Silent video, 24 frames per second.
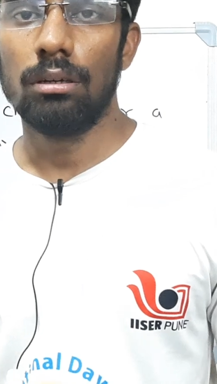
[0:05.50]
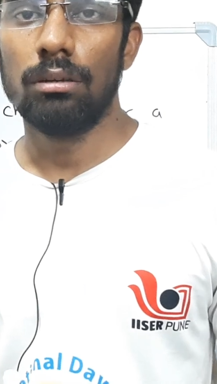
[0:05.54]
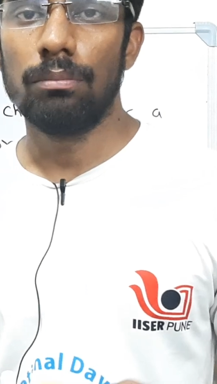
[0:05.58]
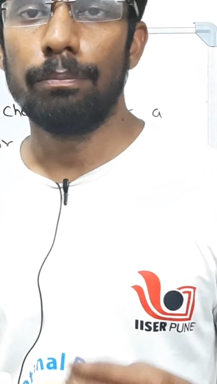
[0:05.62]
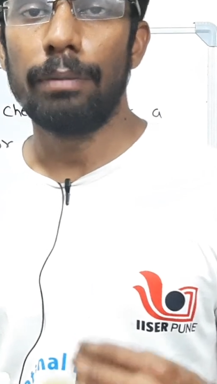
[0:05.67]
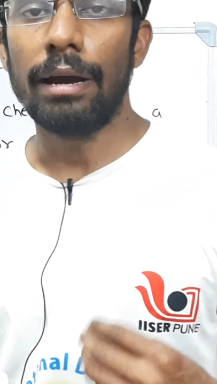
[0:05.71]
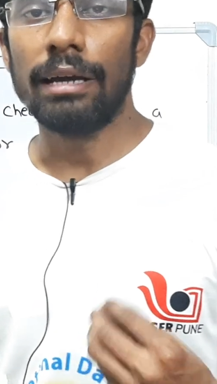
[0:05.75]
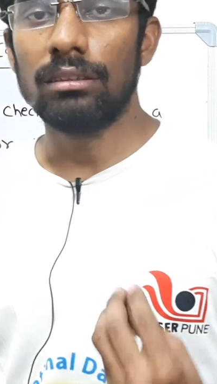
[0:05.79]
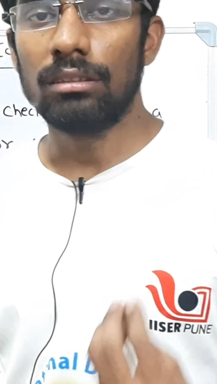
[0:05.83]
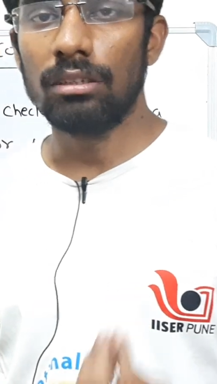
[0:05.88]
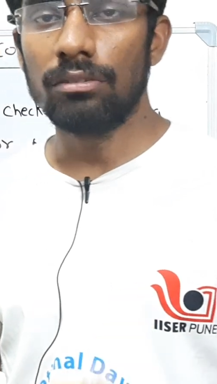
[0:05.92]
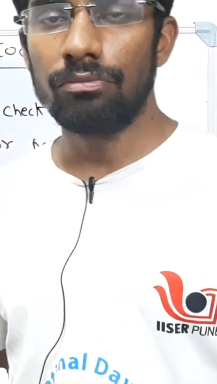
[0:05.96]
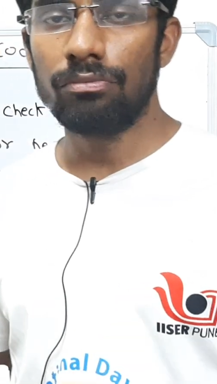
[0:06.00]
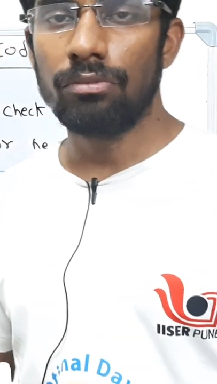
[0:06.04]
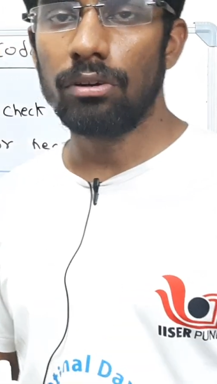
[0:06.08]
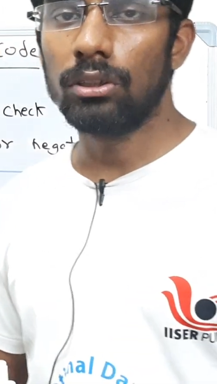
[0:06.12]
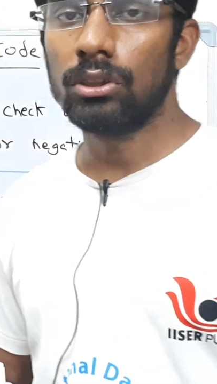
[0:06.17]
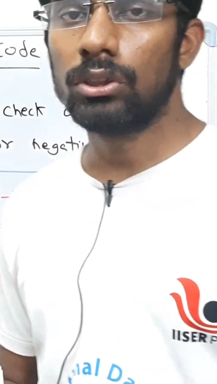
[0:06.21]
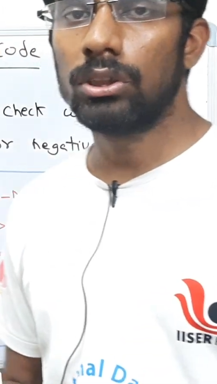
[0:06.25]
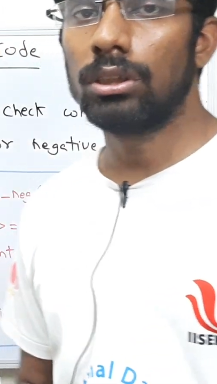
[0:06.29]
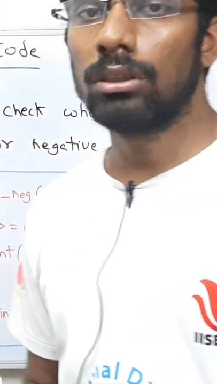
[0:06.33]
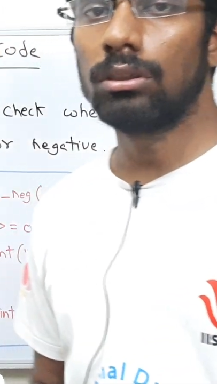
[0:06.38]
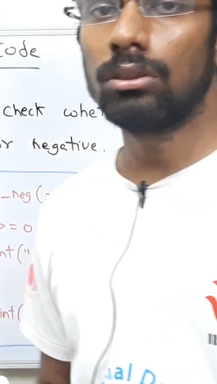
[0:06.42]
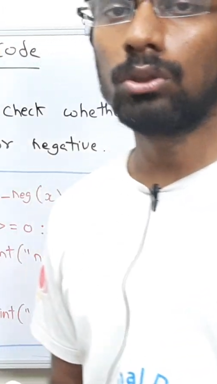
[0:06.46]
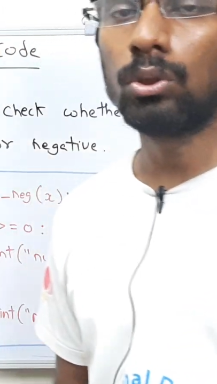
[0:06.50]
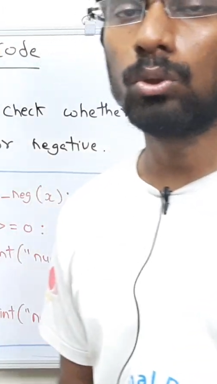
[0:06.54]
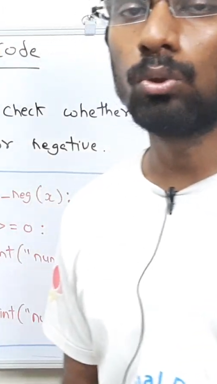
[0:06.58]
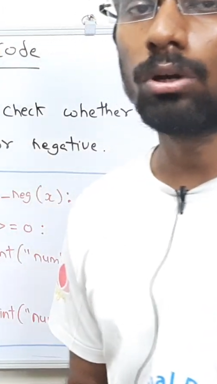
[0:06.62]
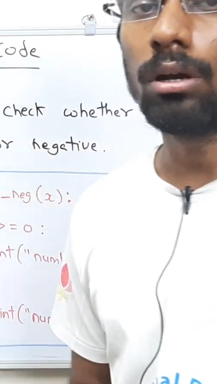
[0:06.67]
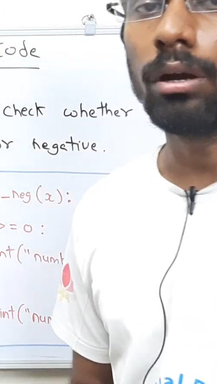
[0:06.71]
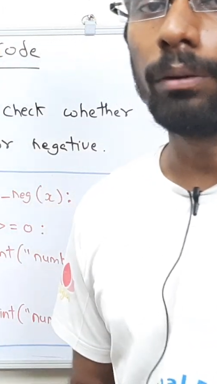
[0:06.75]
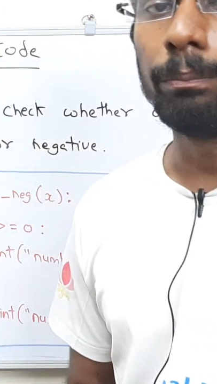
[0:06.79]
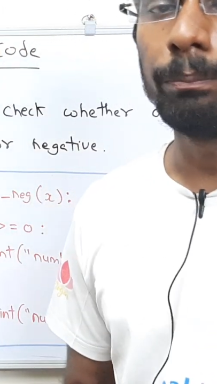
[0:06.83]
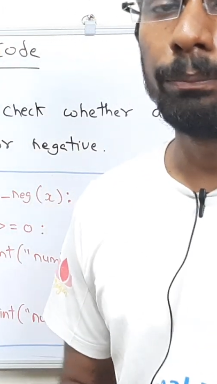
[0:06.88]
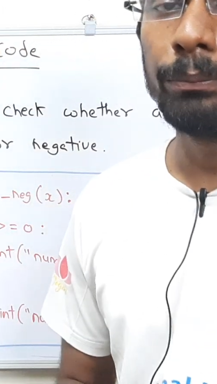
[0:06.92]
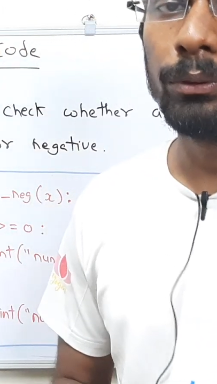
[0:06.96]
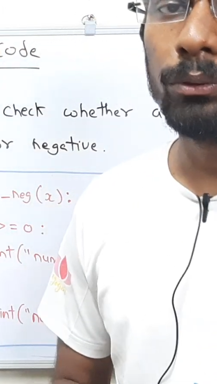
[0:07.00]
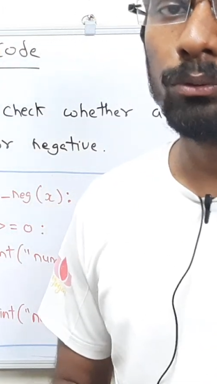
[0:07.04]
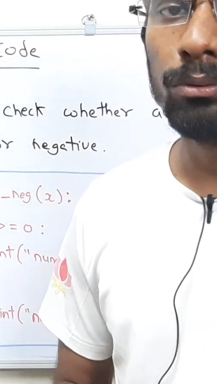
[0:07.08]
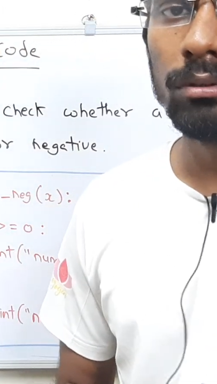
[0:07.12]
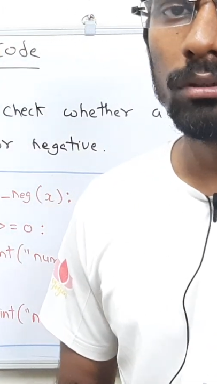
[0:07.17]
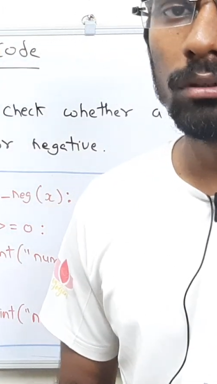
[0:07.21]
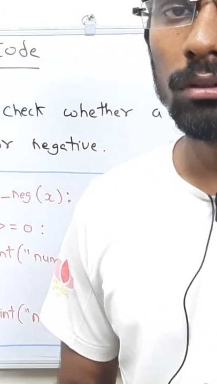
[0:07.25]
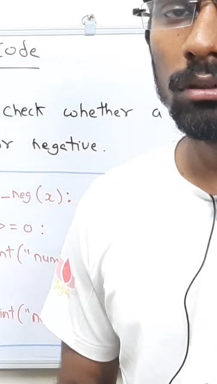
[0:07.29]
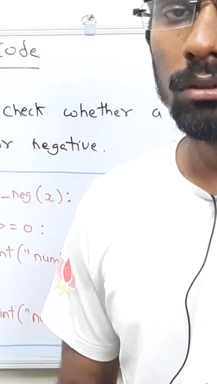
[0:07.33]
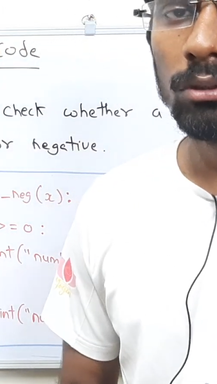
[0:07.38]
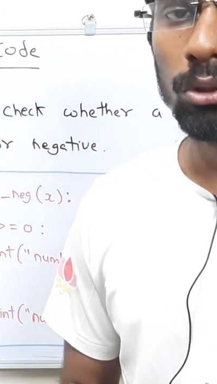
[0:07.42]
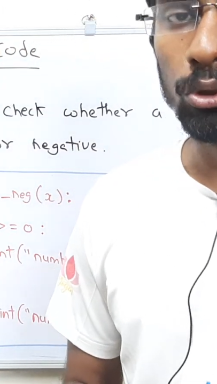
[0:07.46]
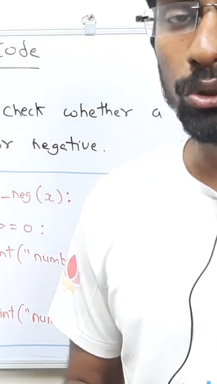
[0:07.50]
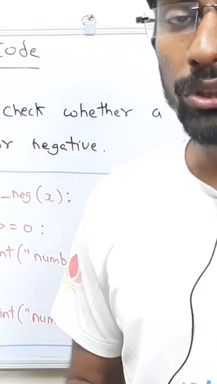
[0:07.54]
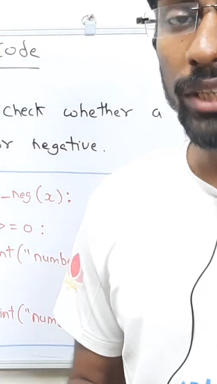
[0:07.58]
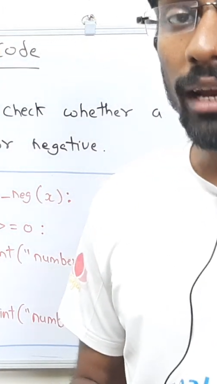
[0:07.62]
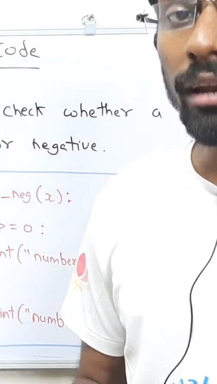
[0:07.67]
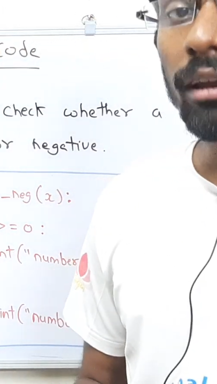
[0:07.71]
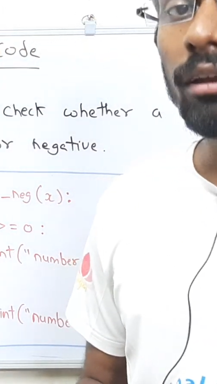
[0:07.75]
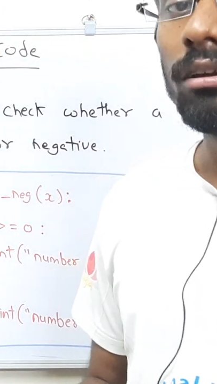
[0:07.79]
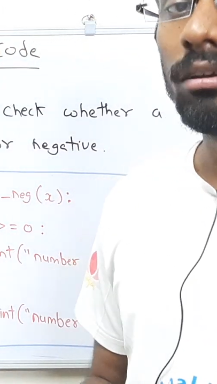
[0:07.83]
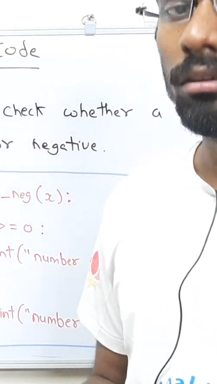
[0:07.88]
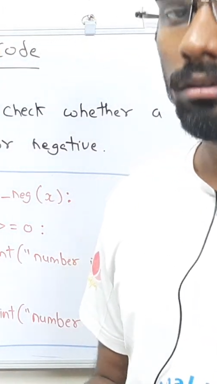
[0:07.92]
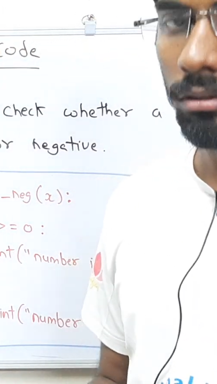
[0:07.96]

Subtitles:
Python function to check